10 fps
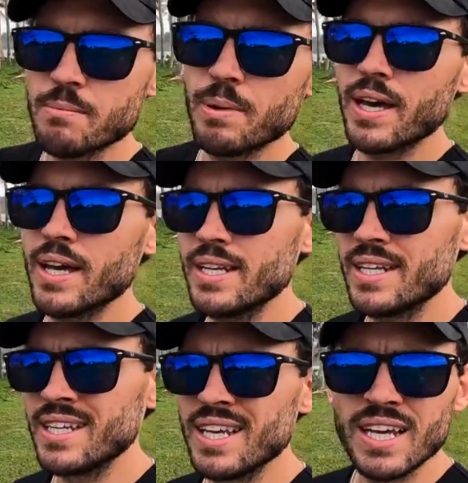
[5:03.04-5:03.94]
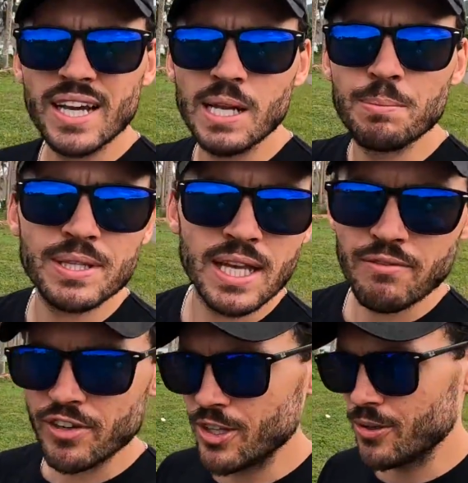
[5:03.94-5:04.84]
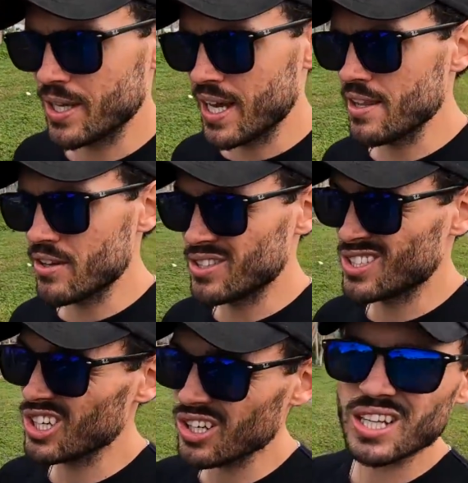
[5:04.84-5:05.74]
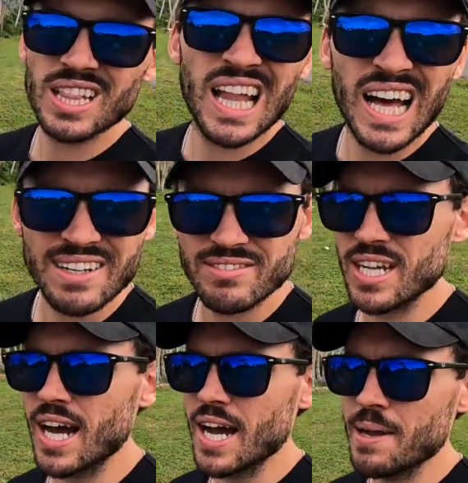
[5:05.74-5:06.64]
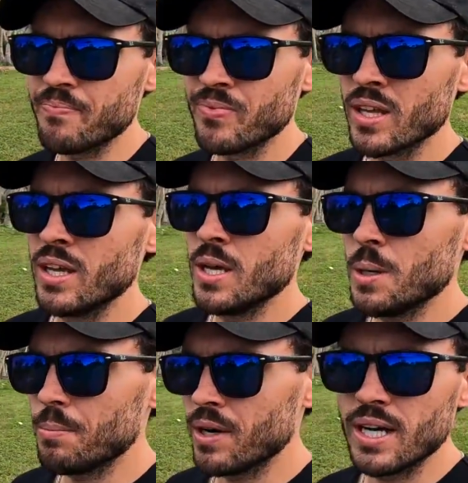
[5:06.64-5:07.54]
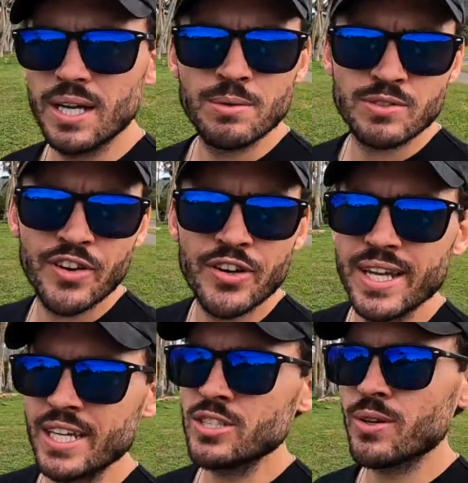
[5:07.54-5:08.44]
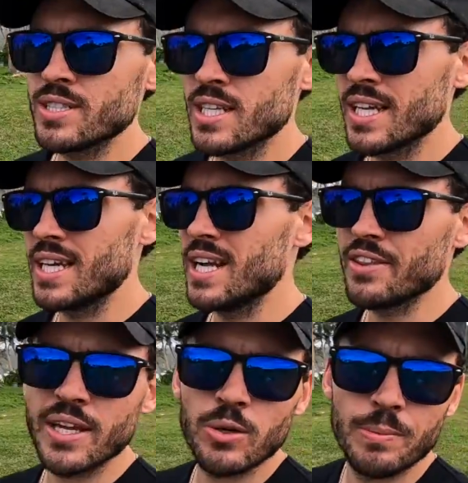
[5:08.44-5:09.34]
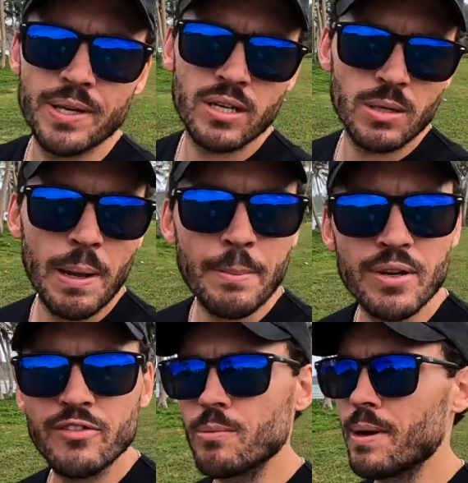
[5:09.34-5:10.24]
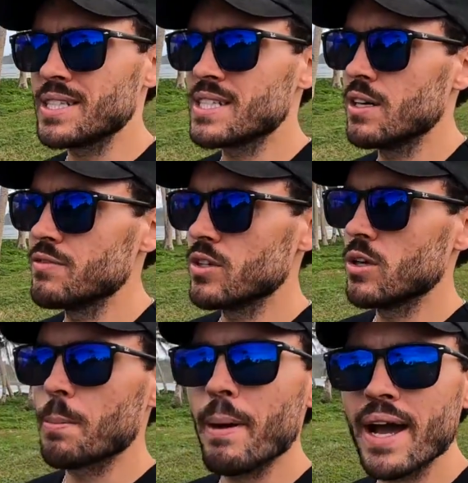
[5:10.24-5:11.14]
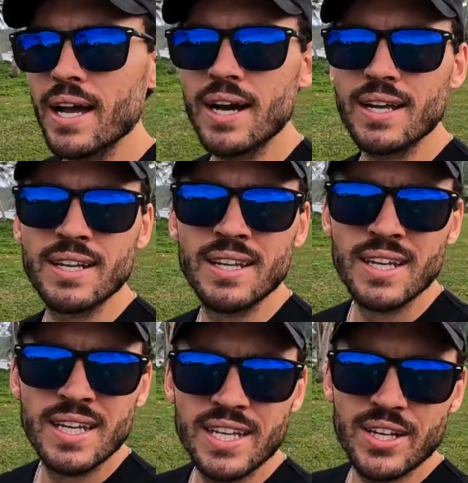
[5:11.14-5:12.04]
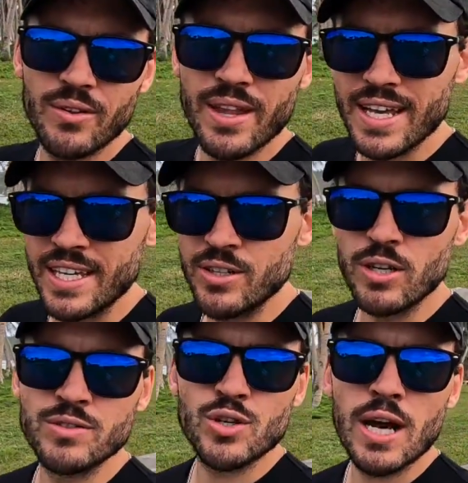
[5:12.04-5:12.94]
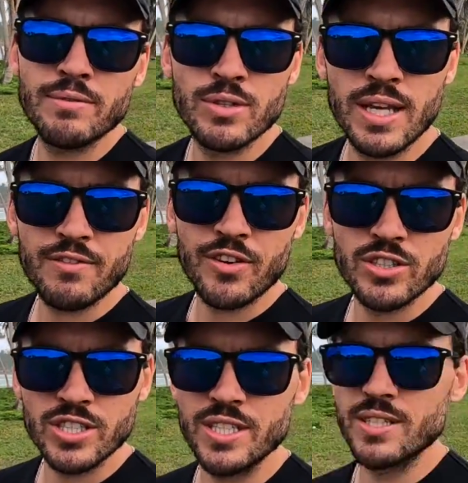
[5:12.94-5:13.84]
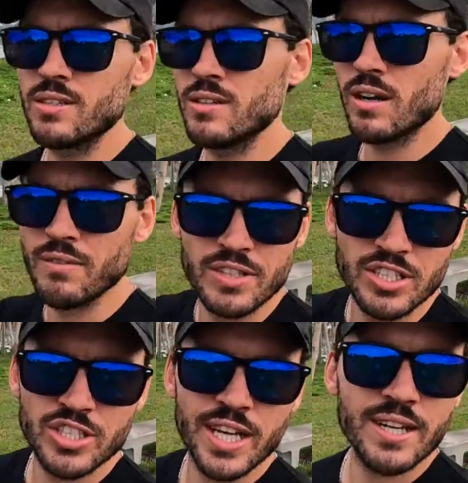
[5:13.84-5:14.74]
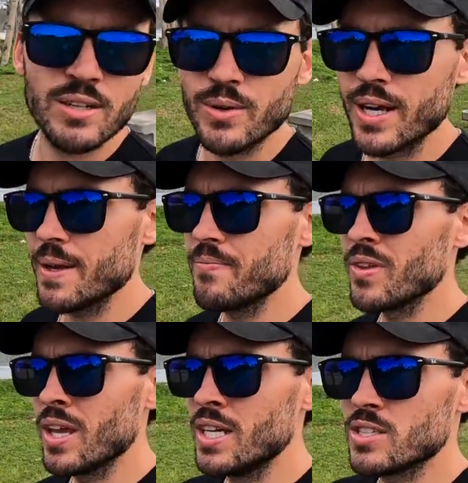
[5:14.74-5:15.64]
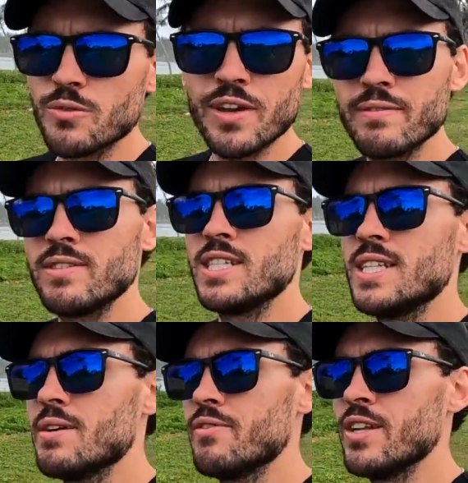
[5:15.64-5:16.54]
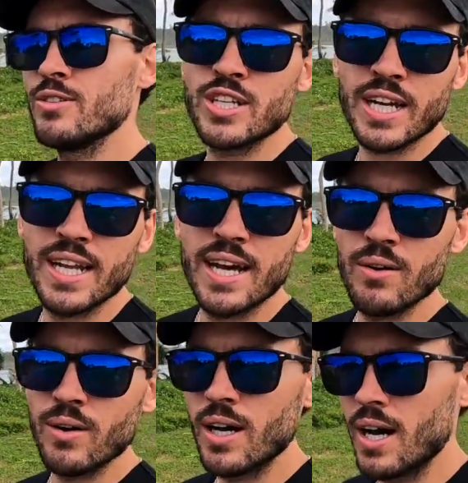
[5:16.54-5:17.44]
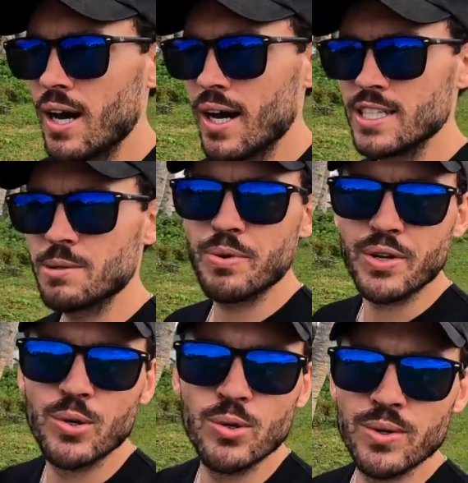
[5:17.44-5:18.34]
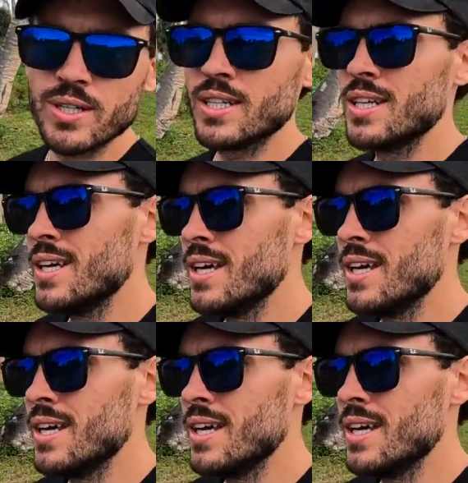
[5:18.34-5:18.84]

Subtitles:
I've been and kind of put that video together. It took a lot of time, but it was very interesting, and I think it'll be a good memory for myself to look back on, you know, that year of travel, that first year of this channel, right? So if you haven't seen that video, check it out. It's a pretty cool one.